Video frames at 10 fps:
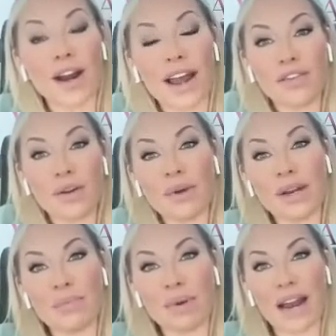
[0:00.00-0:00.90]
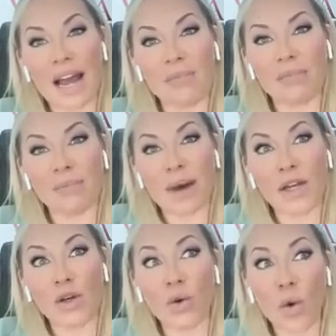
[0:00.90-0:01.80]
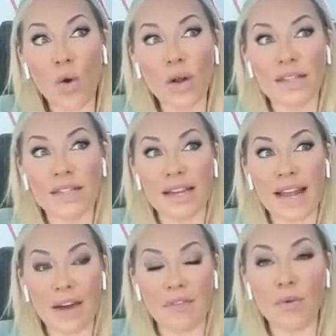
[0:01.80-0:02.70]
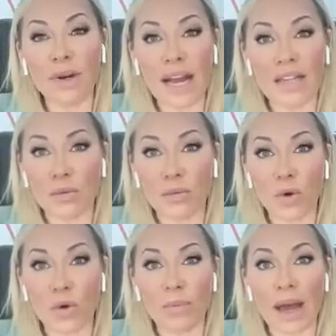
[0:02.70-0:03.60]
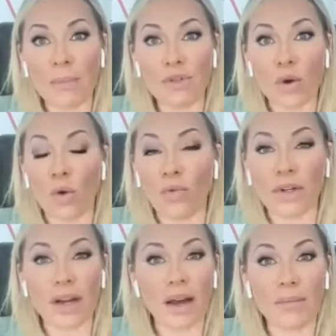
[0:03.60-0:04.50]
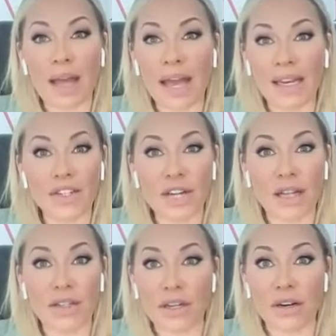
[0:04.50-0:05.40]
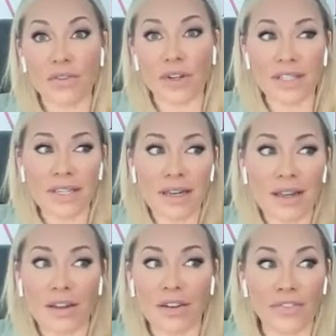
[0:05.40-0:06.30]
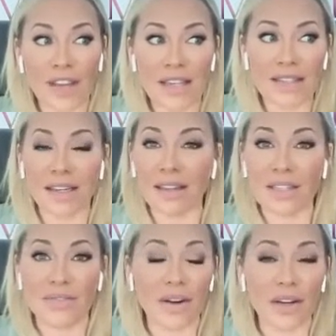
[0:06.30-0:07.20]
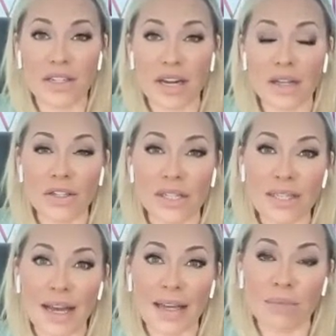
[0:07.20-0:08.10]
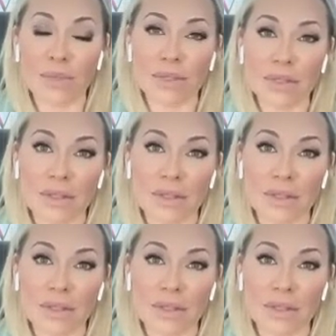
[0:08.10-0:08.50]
for everybody, but my goal is that everyone has a roadmap to overcome any challenge and adversity that they're facing in these very challenging times.